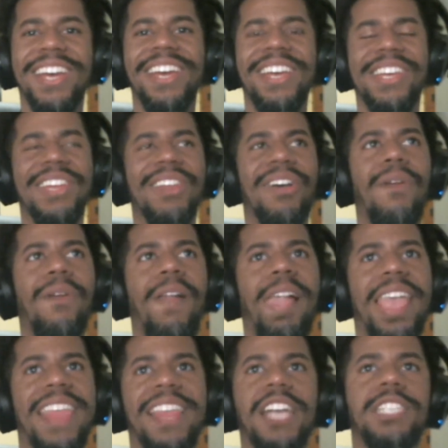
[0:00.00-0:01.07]
You know,
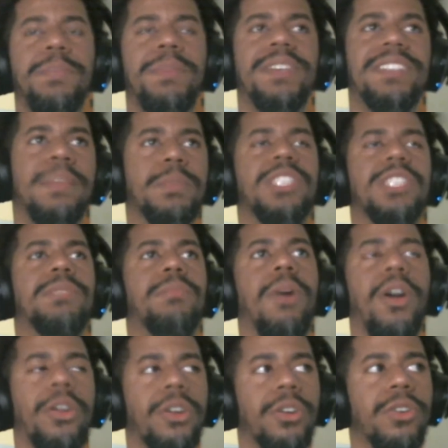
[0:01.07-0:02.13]
and not just because I'm
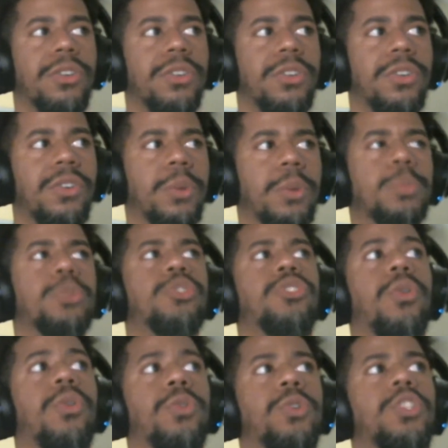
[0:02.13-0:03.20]
smarter, I'm
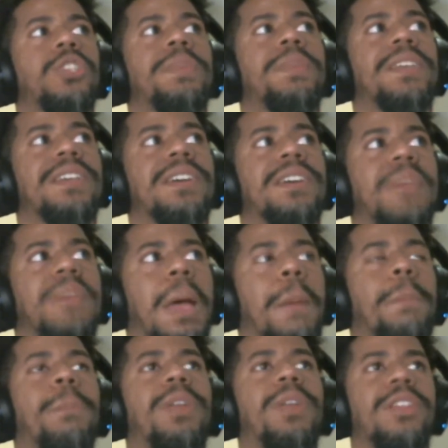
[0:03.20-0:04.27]
stronger, just because
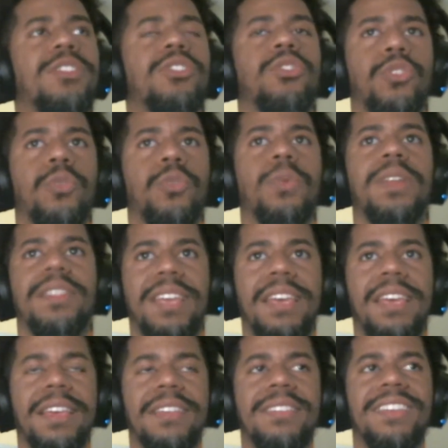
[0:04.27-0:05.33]
I'm willing to do what it
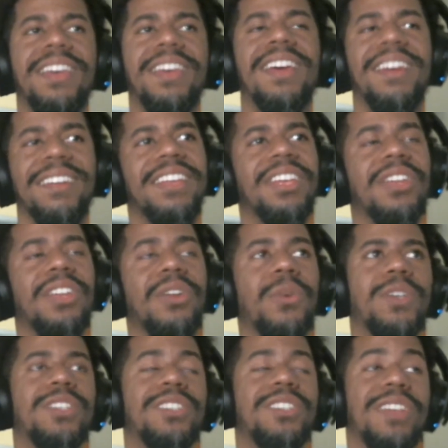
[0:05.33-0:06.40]
takes. Like, you know,
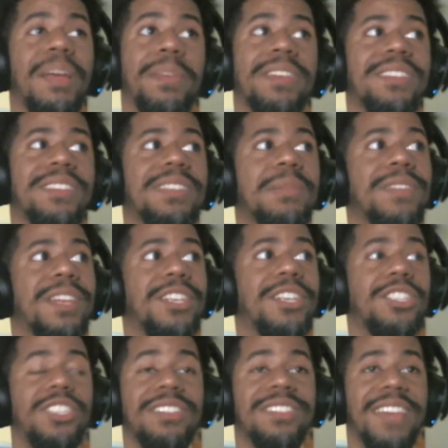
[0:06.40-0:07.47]
which, I mean, it seems like
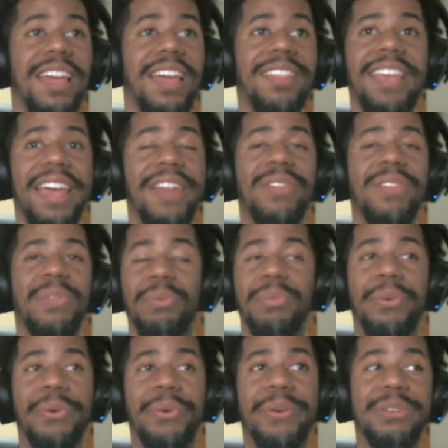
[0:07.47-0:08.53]
she's got the attitude
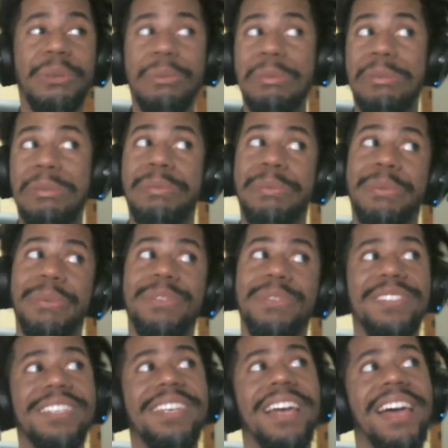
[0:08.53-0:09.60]
for it, so we'll
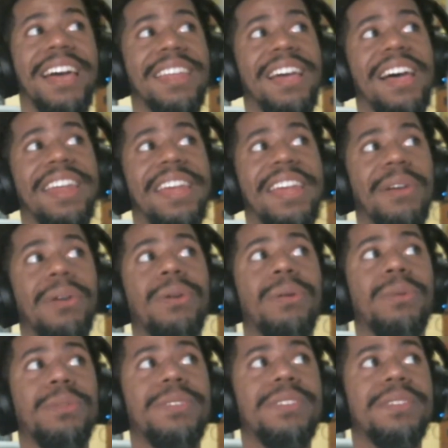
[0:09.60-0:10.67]
see how that
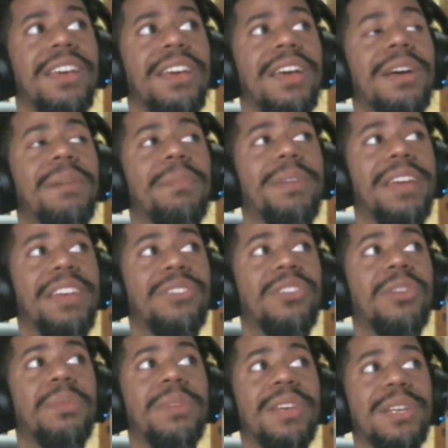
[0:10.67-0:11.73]
goes. But yeah, it's
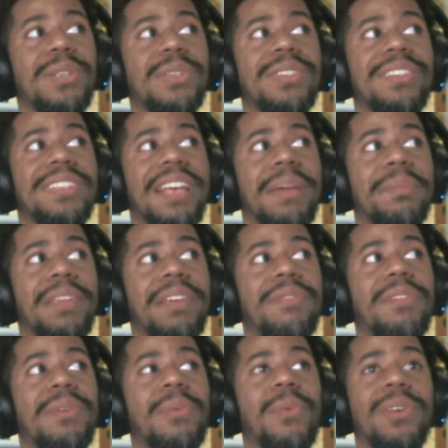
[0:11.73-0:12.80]
gonna be interesting. I'm
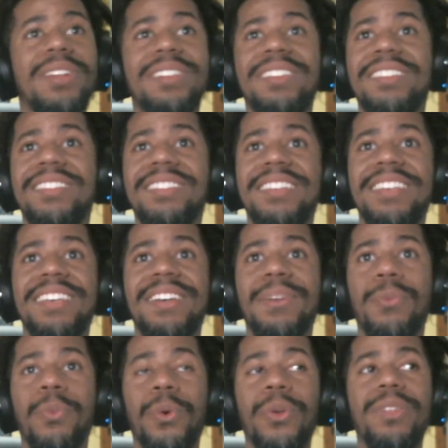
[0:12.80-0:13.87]
definitely wanting to see
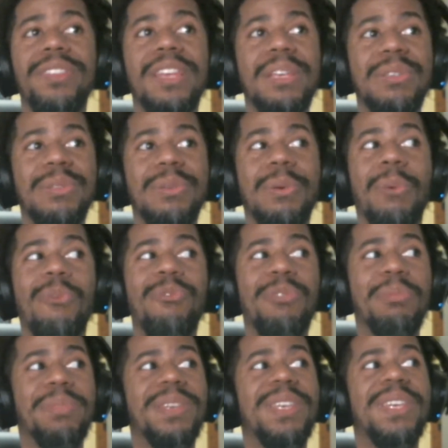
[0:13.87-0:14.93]
where things go
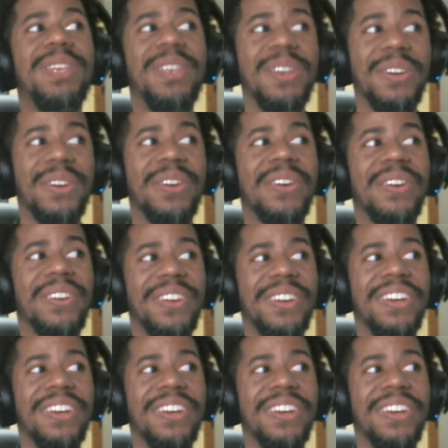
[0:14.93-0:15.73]
from here.